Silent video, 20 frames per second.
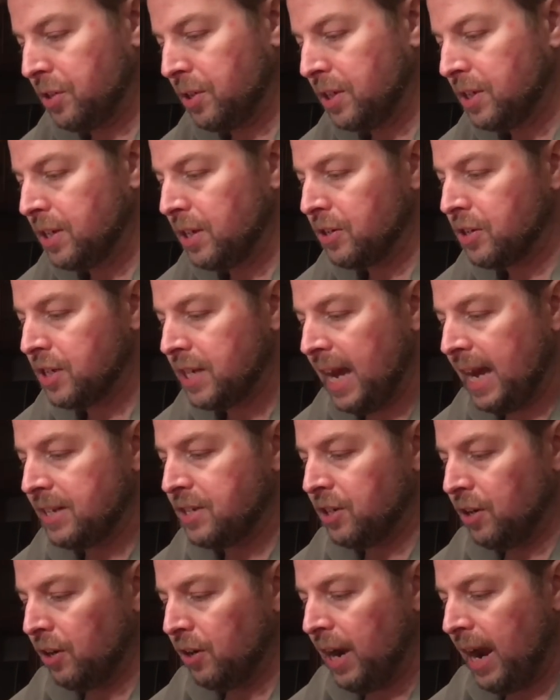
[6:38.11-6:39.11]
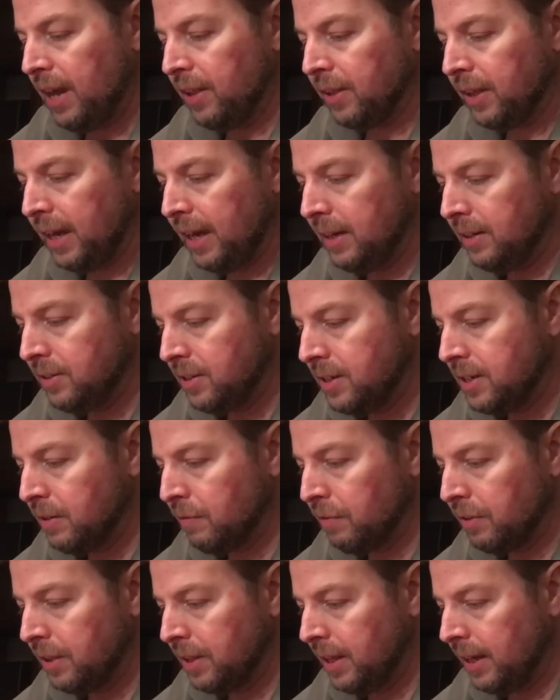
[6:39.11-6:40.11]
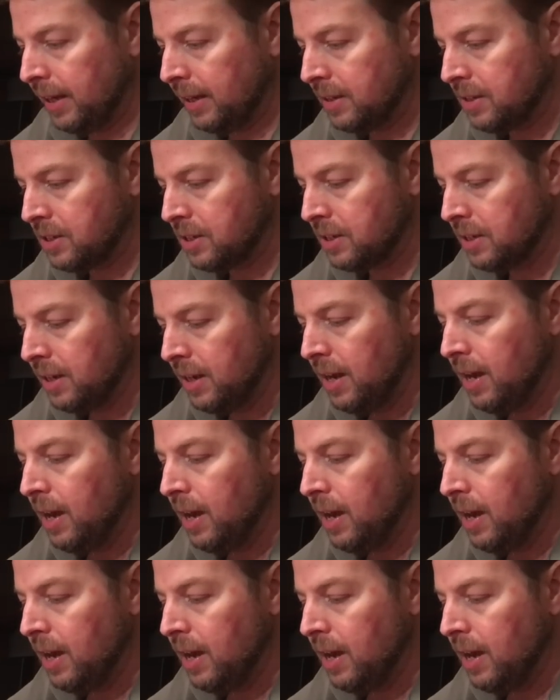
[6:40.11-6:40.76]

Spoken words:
because their stats are allocated to different things.